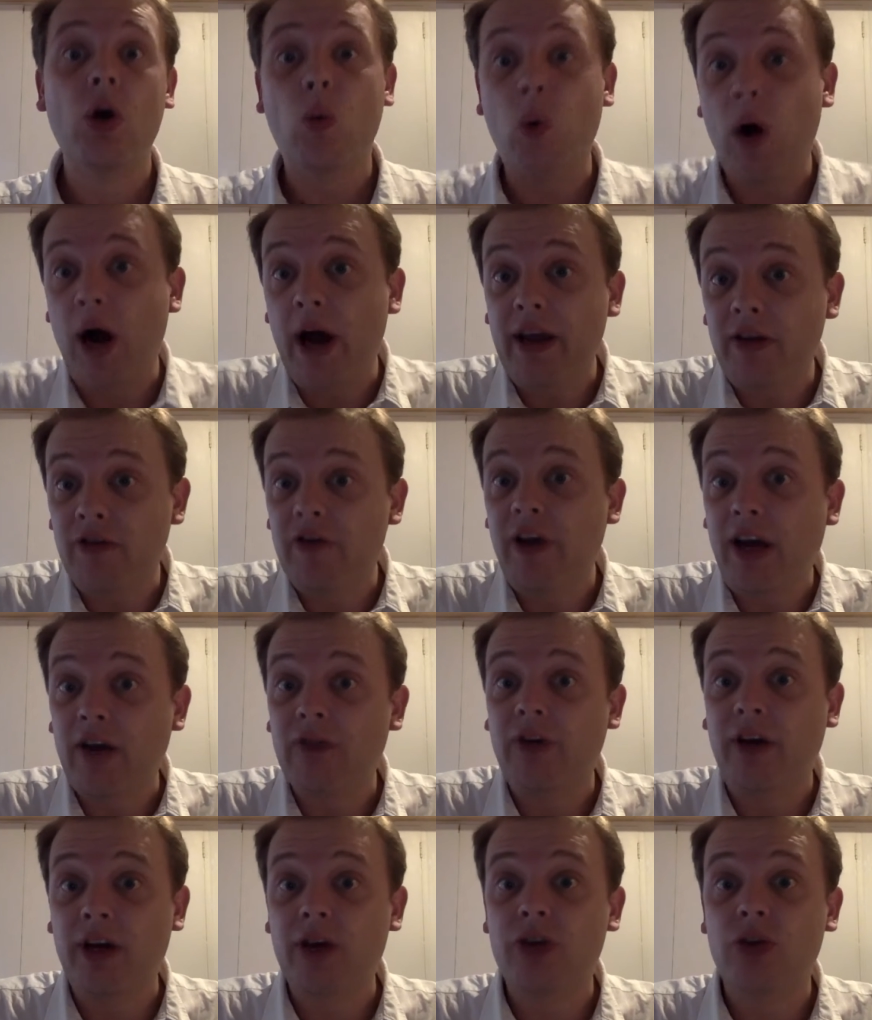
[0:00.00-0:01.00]
why, in fact,
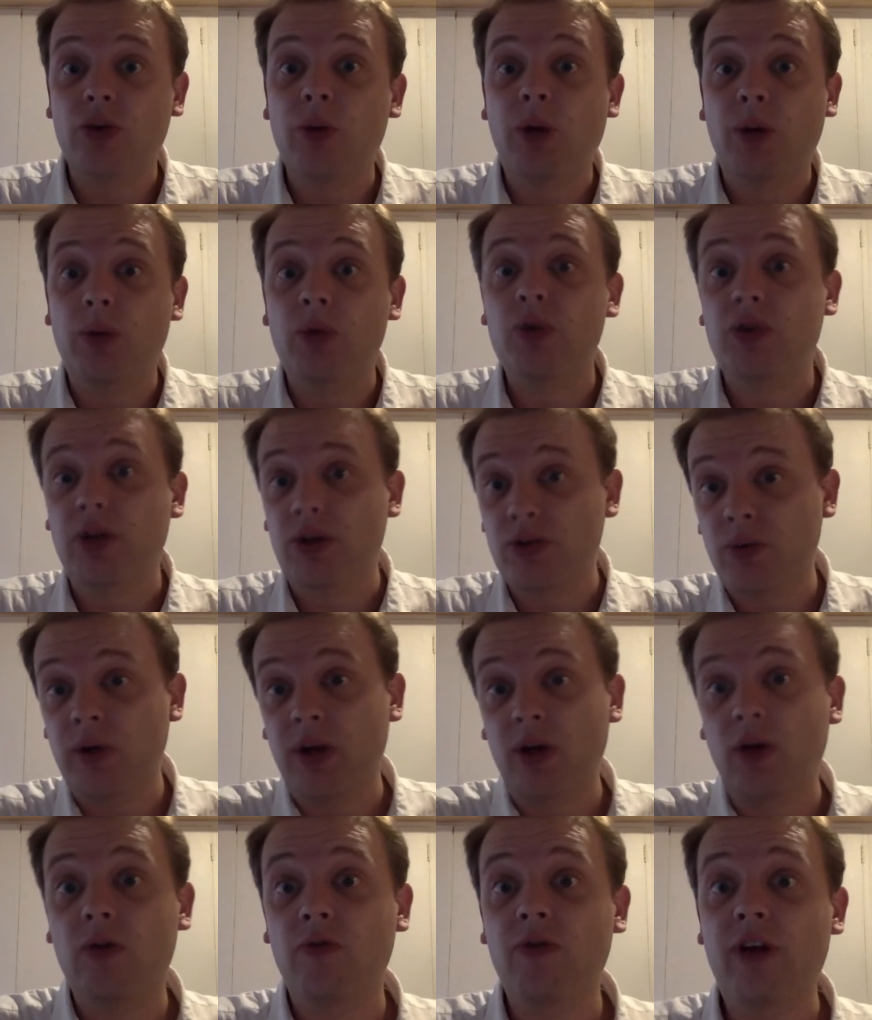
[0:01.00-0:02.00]
financial bubbles, as
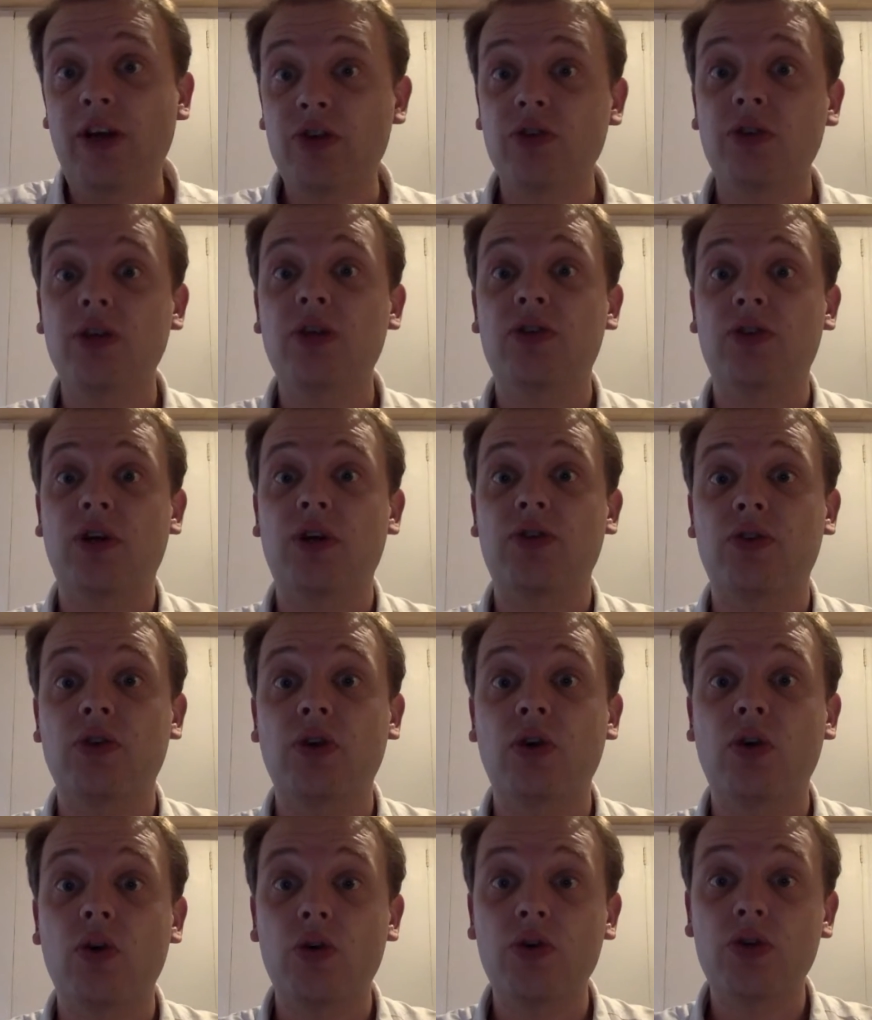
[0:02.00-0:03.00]
we eventually discuss in
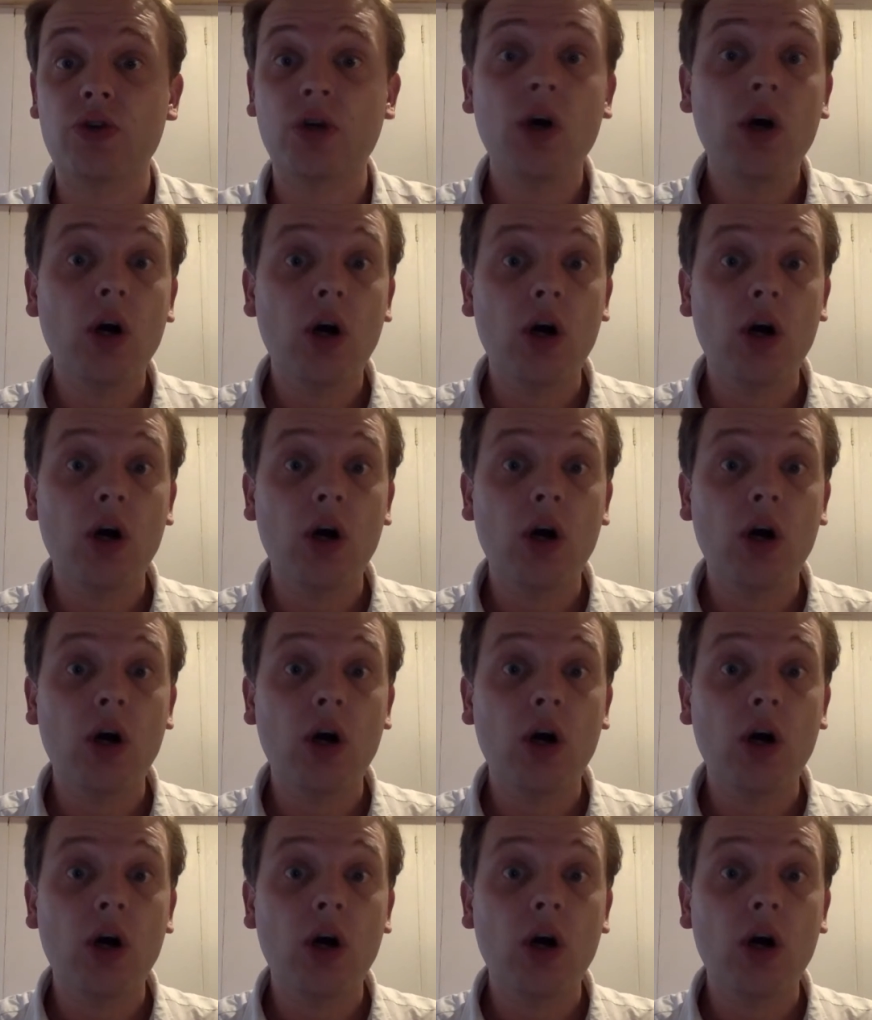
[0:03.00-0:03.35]
the course,